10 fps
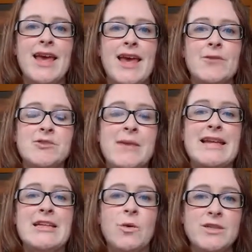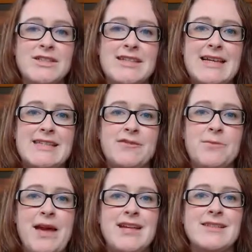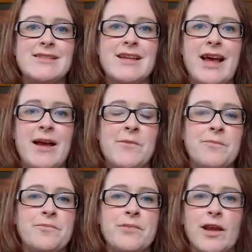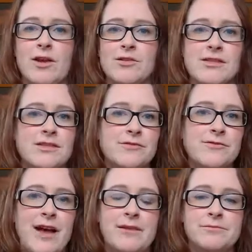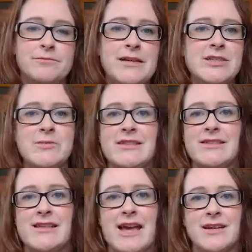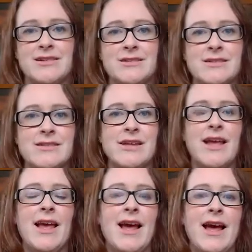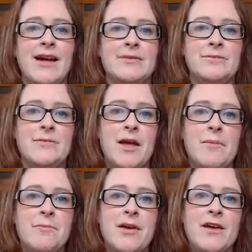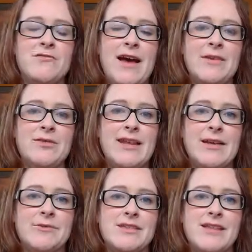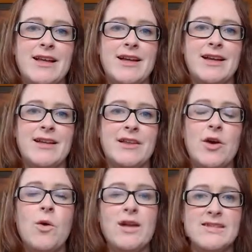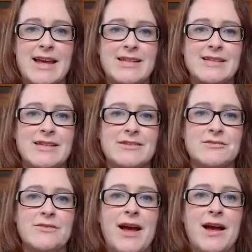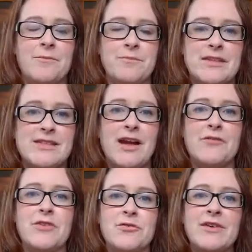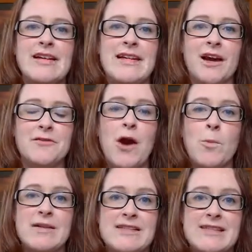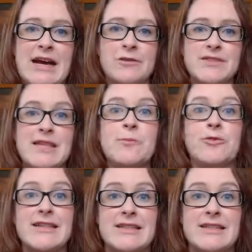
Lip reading: It was mainly quantitative based, lots of measurement scales, but I found that it was the qualitative stuff that really kind of helped me to delve deeper into